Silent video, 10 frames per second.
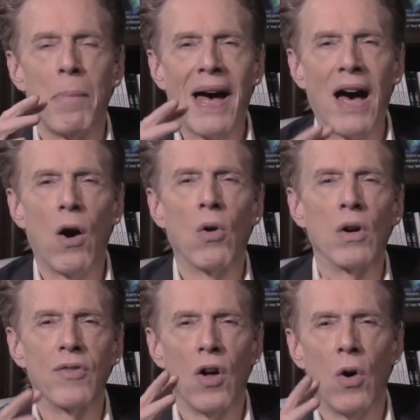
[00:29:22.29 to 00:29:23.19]

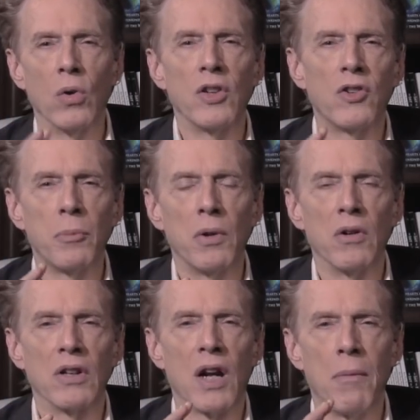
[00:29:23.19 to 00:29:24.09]
power of the Holy
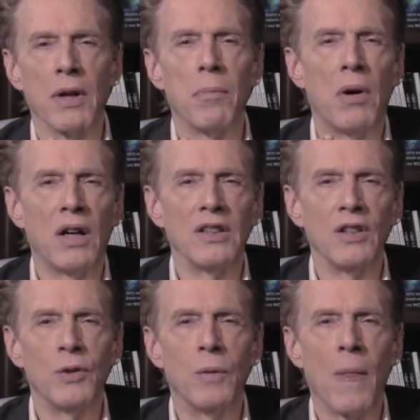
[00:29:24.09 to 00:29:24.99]
Spirit coming upon
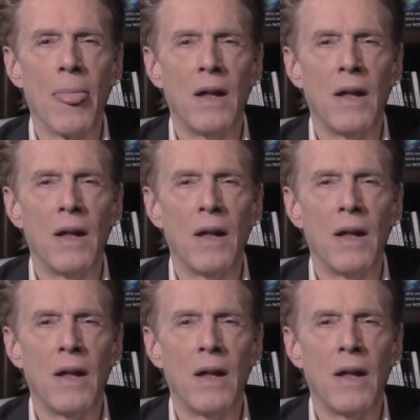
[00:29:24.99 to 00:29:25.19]
you